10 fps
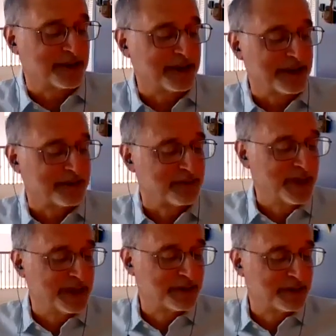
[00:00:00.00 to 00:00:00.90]
She has
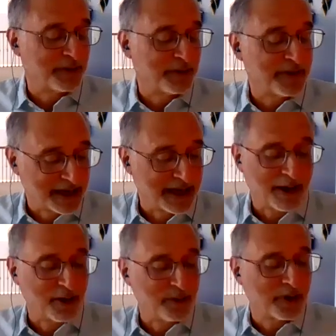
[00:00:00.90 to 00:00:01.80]
been terrific, and
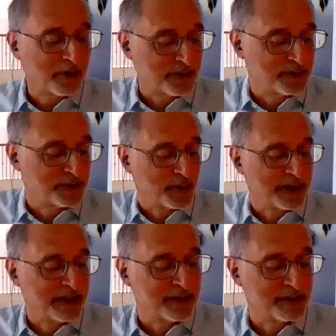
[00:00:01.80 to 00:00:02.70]
I hope you're all going to
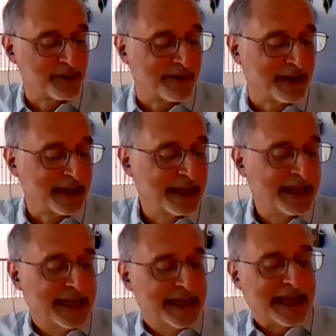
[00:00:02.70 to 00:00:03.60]
join in as we have a
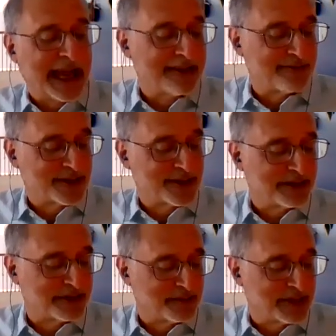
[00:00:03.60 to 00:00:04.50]

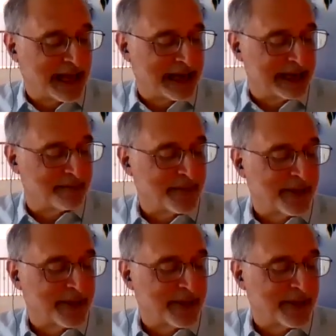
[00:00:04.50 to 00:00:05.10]
conversation with Nadia.